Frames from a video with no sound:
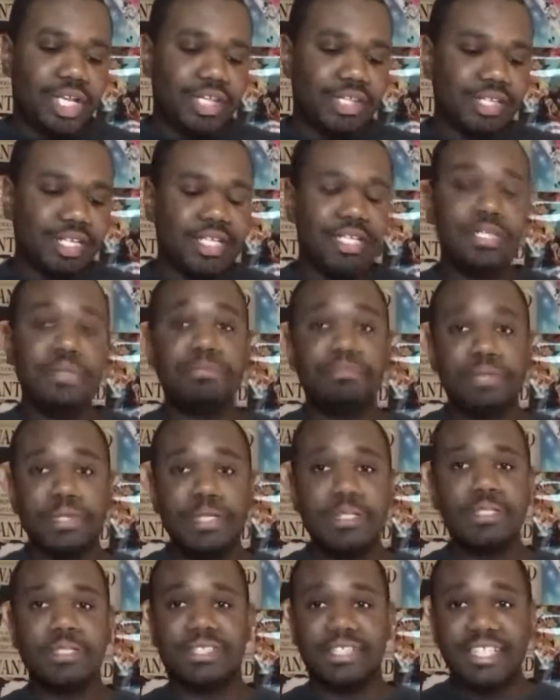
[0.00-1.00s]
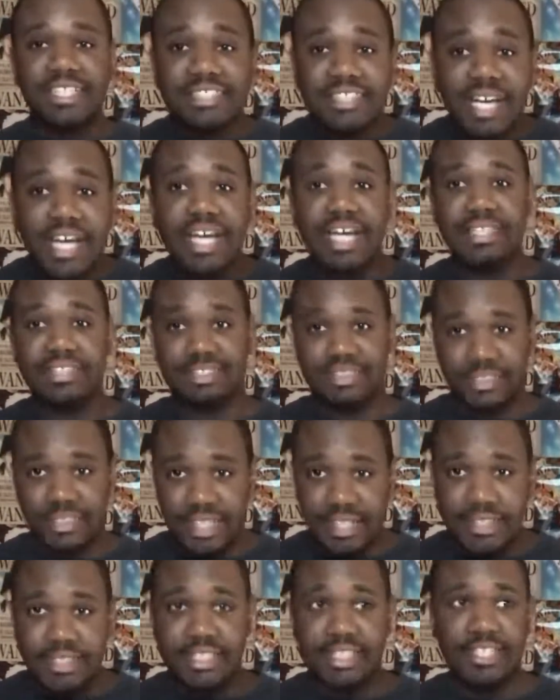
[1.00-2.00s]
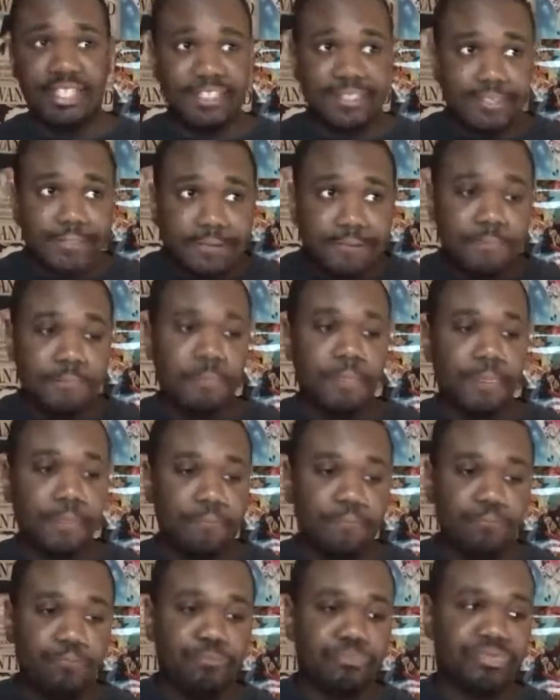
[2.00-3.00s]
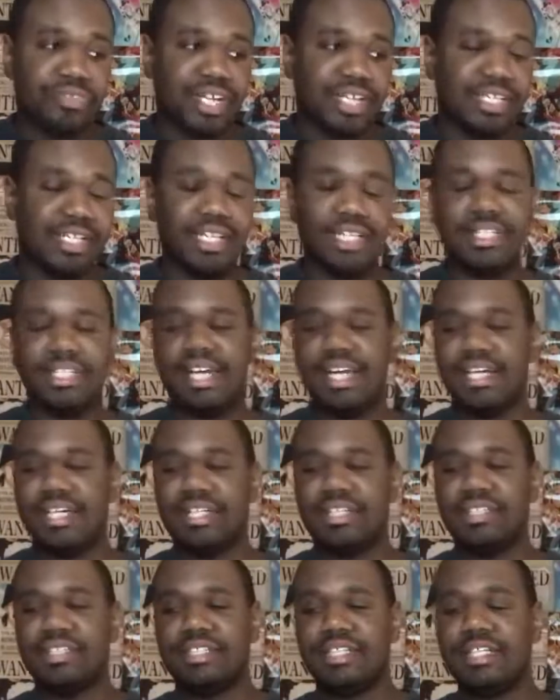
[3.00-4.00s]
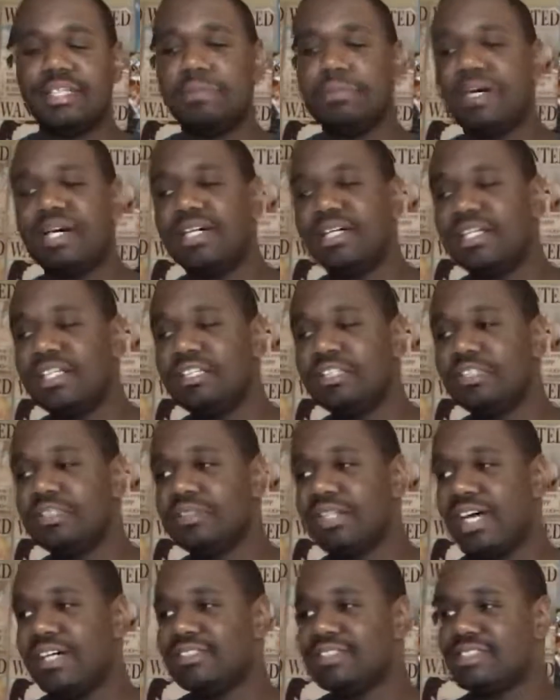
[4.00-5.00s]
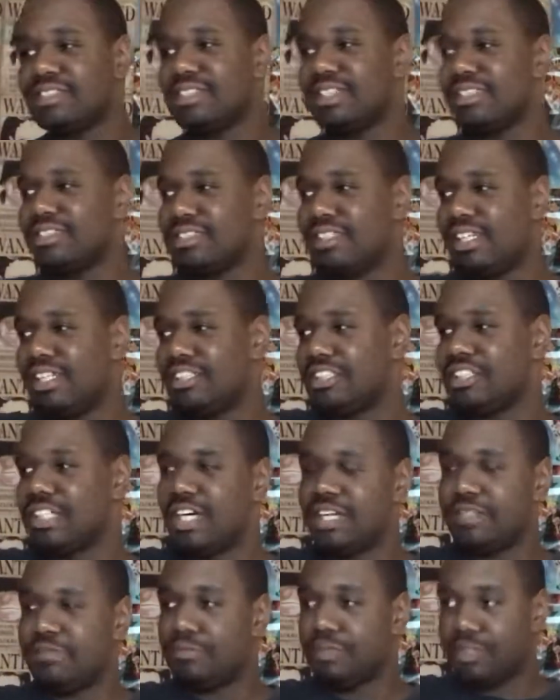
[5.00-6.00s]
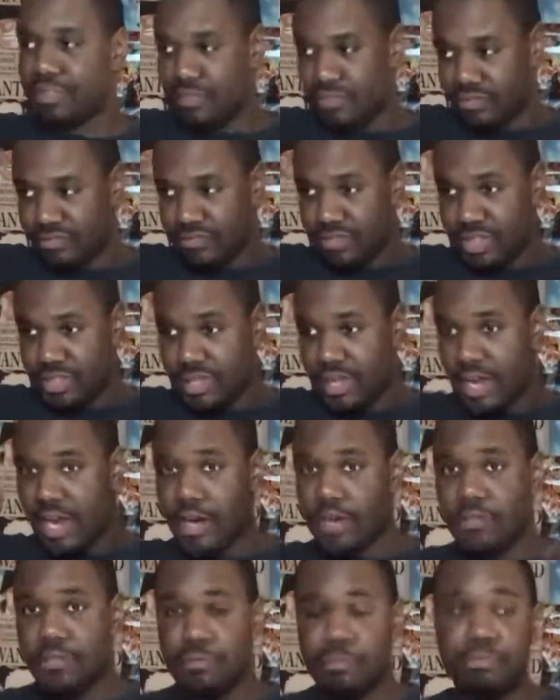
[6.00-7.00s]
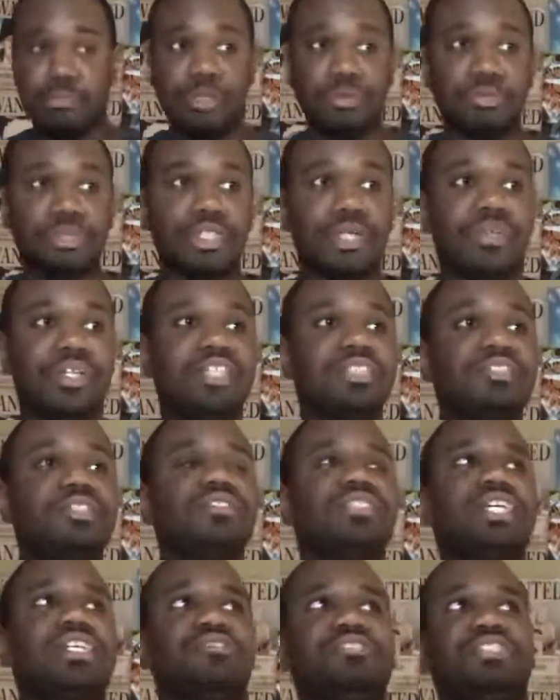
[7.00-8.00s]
they didn't put details into this. It, like in the manga, they show how the slut-chan with the hair and her boobs showing. It shows